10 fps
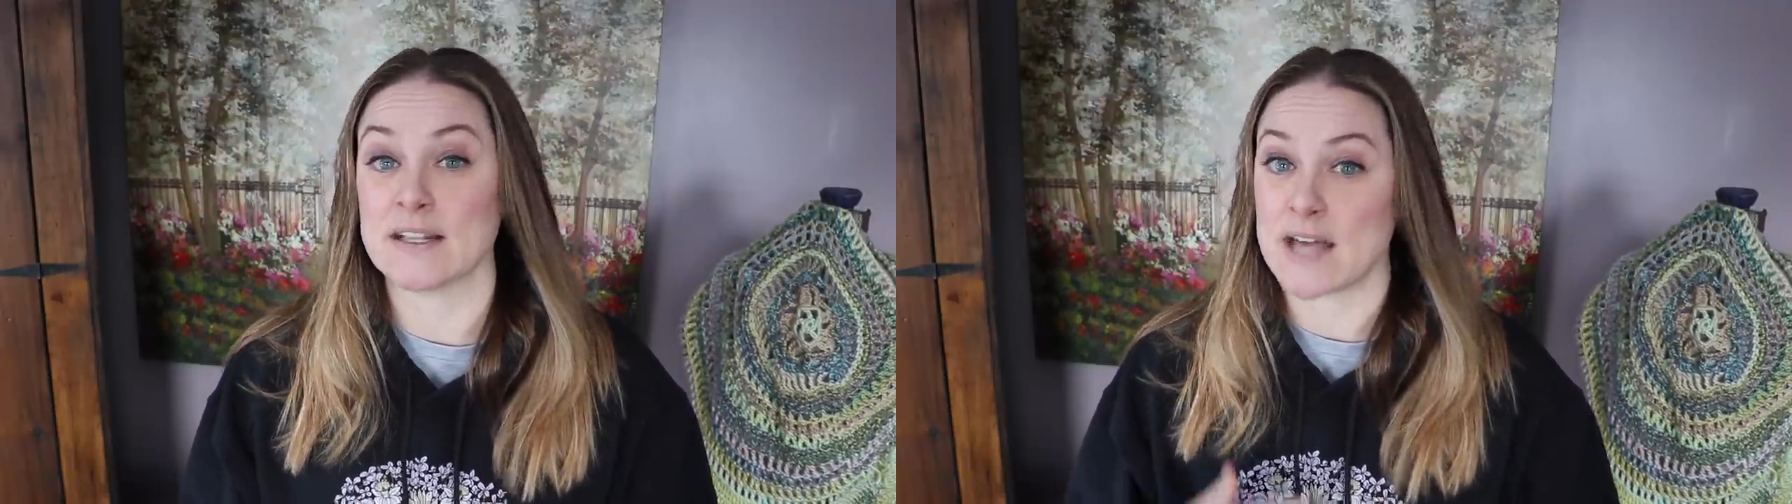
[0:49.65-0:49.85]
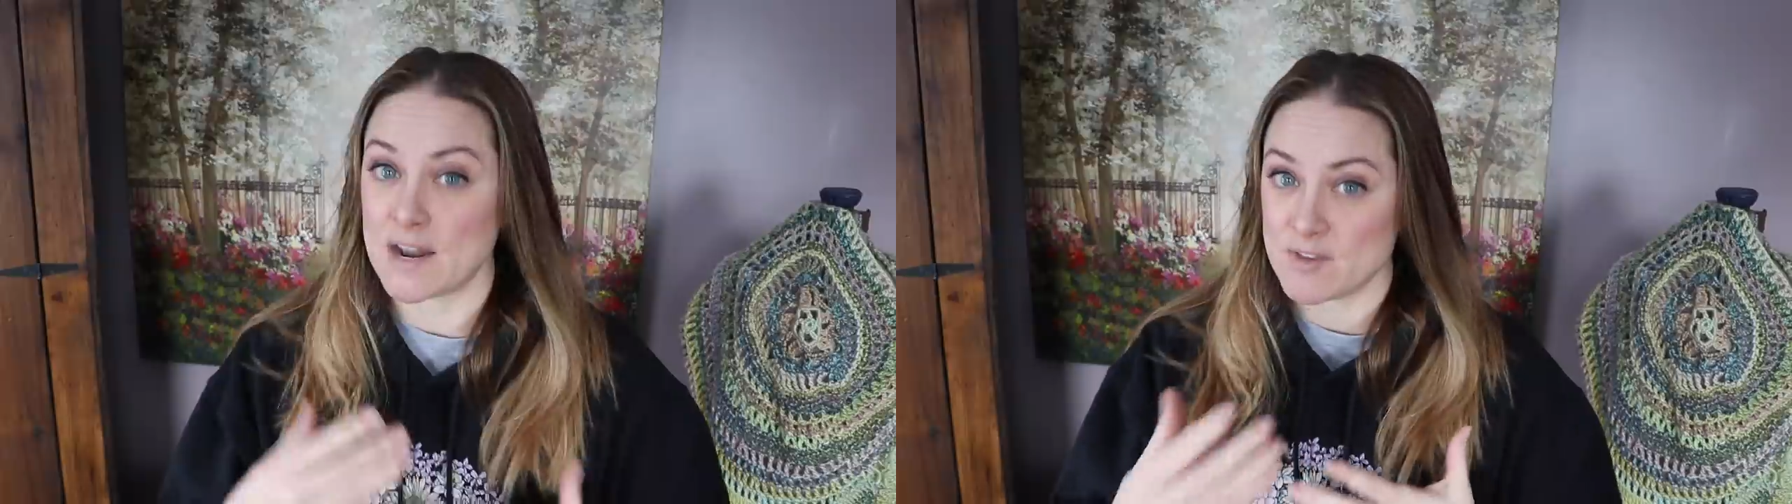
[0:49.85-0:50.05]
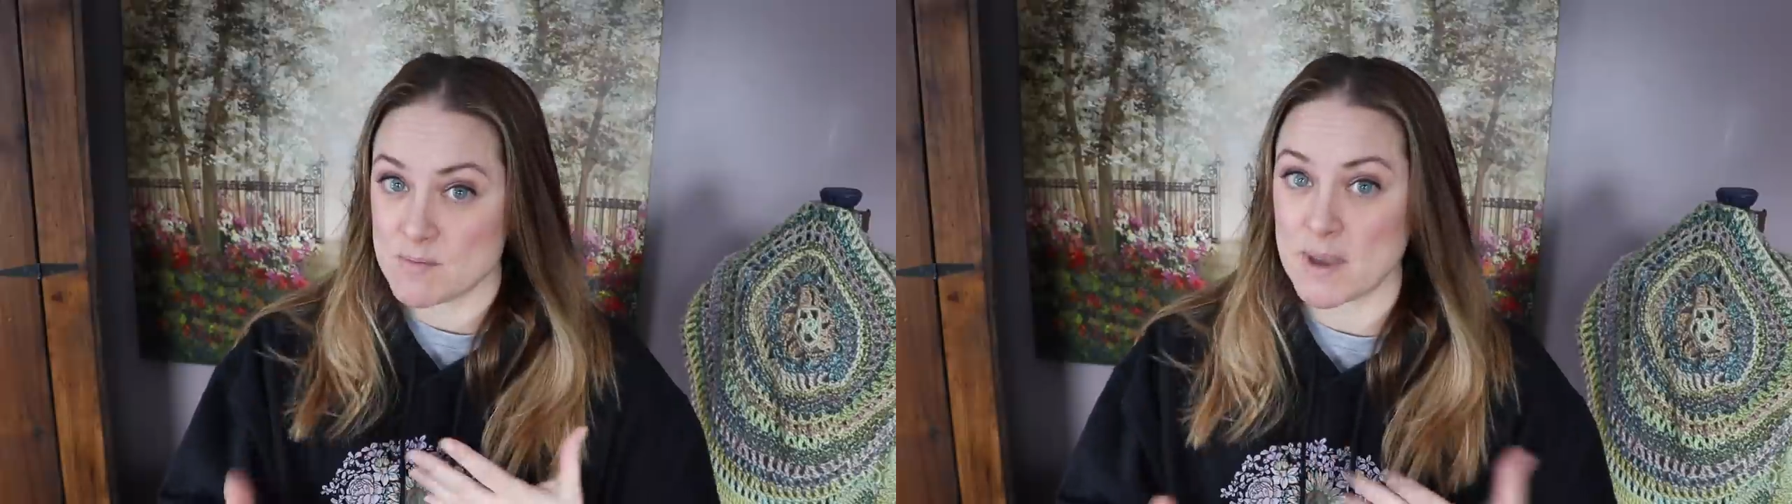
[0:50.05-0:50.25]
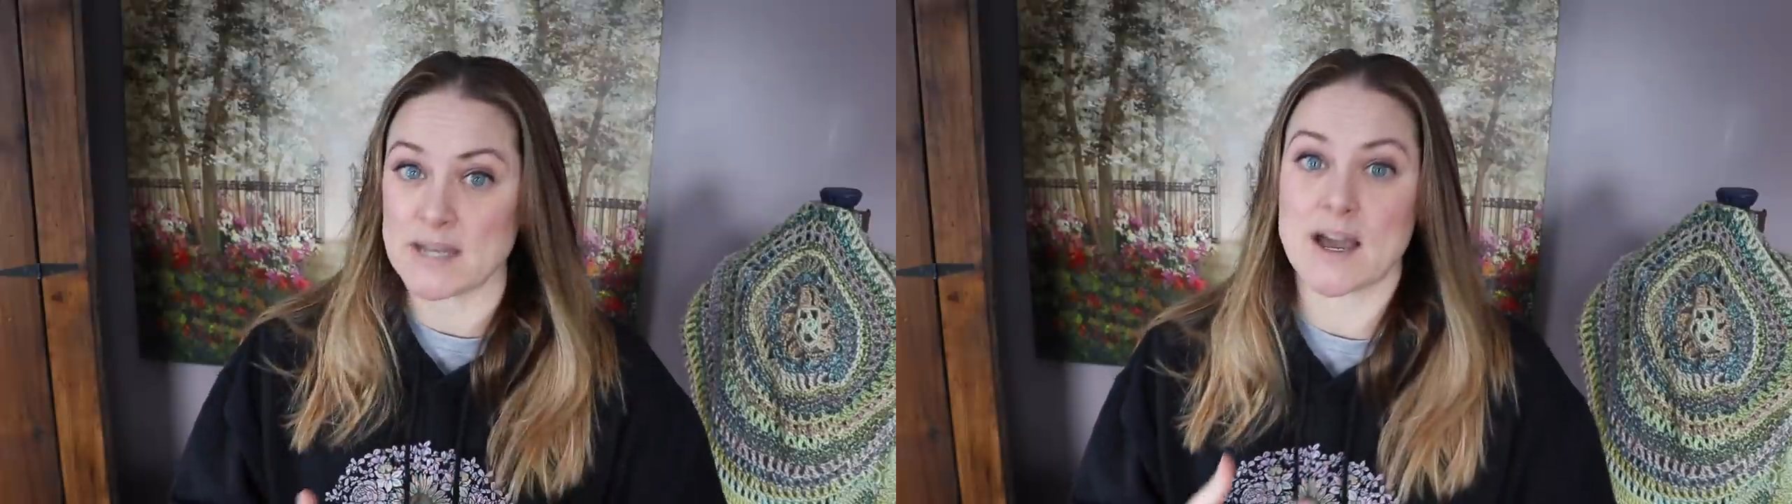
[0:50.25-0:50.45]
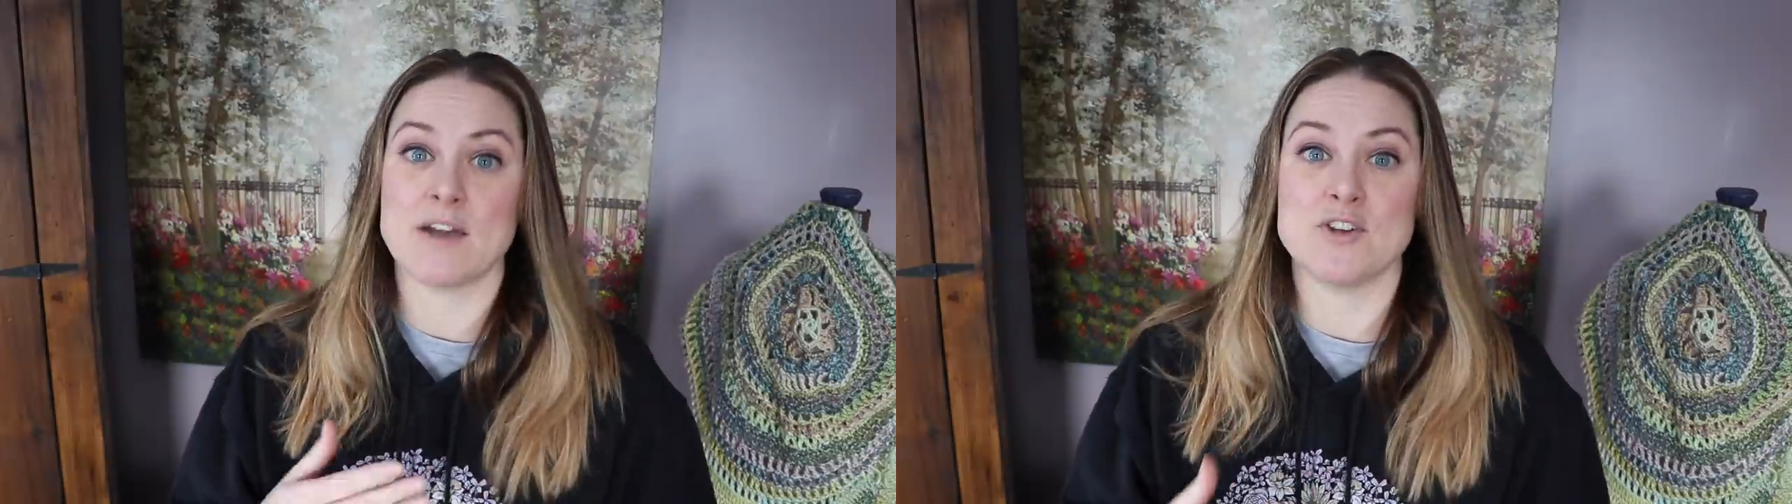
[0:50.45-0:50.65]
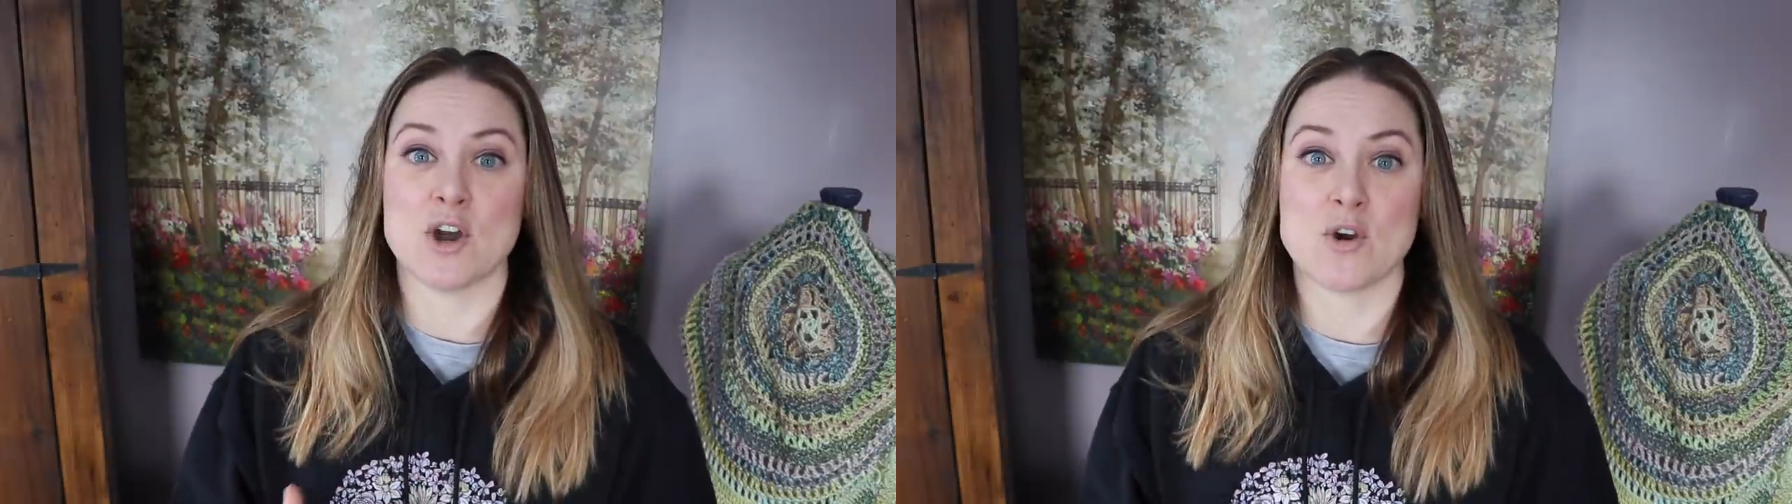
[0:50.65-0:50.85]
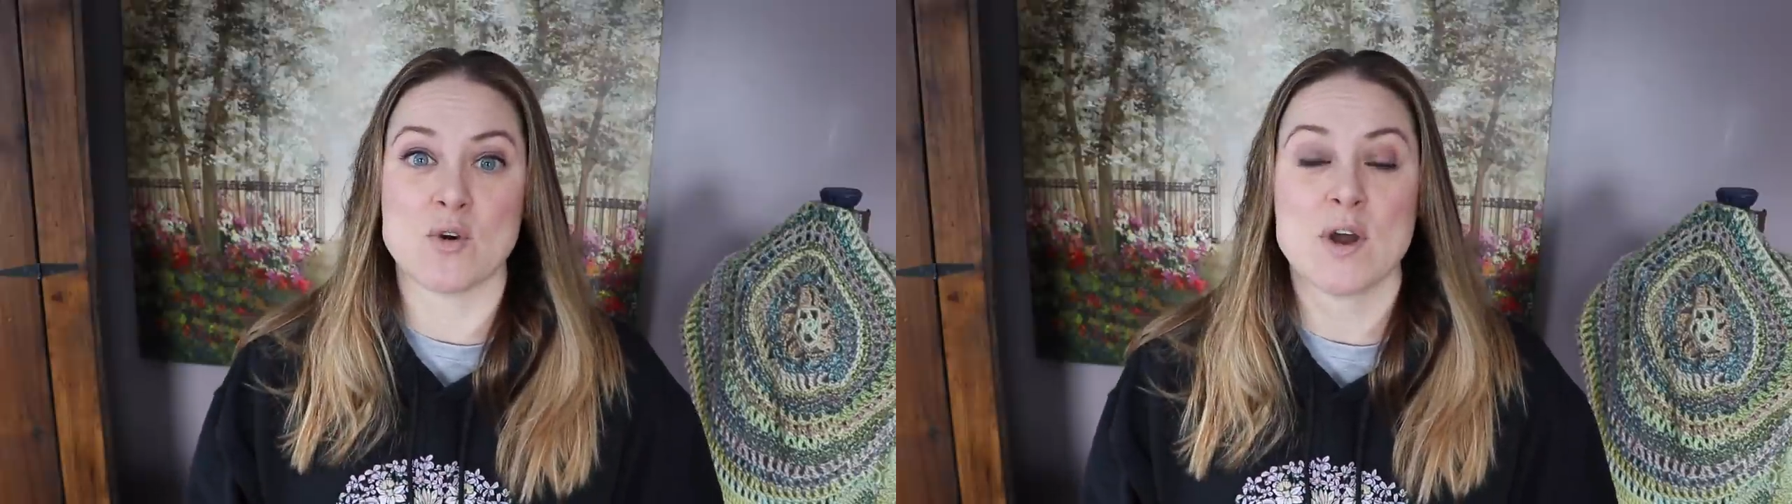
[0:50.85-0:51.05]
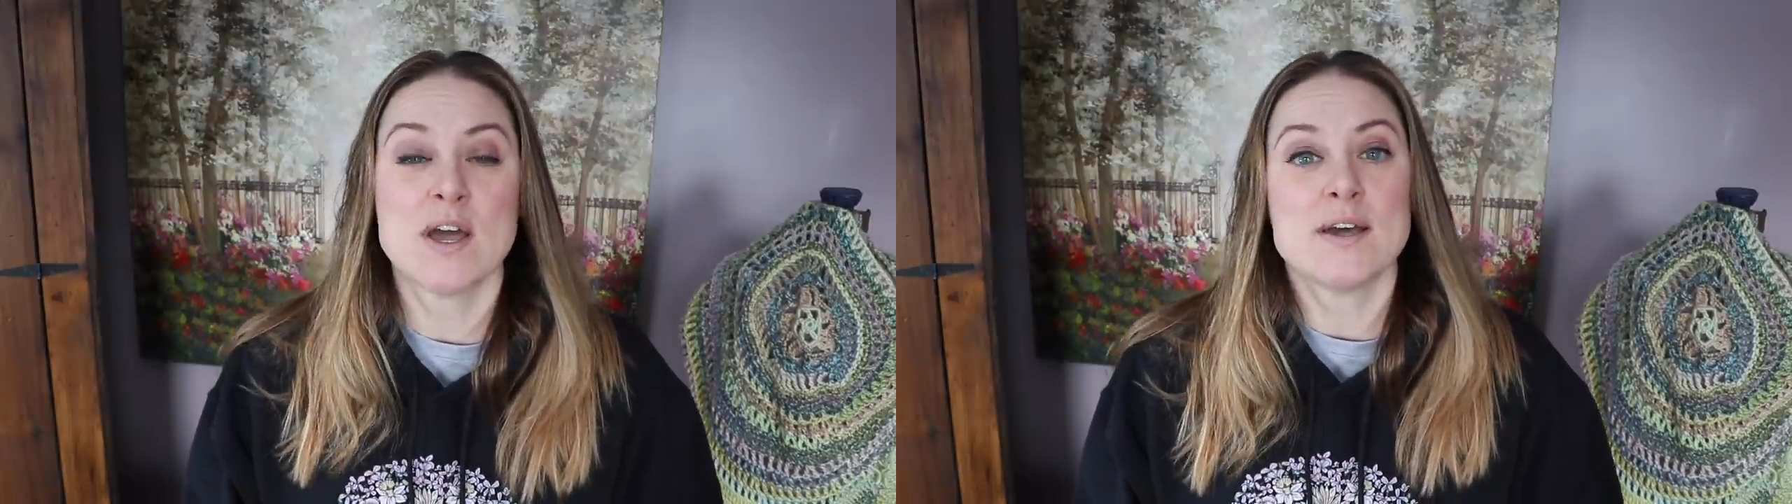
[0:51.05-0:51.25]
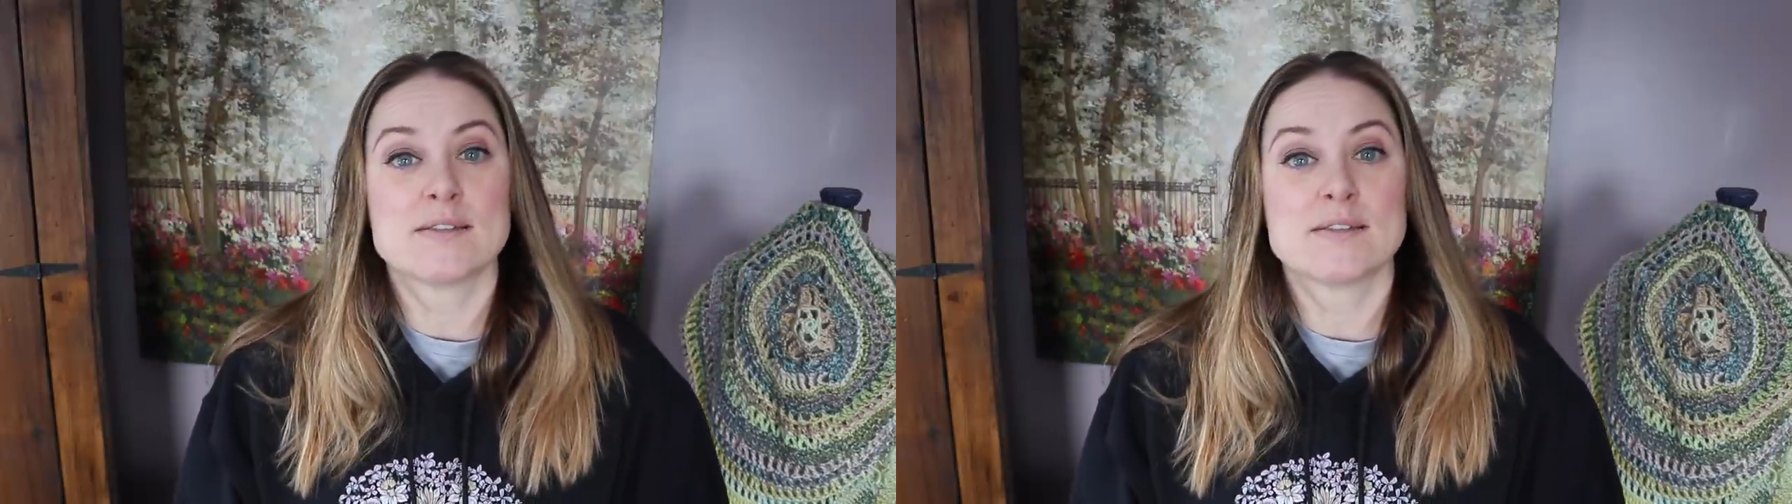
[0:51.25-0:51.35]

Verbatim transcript: a lot of you might not know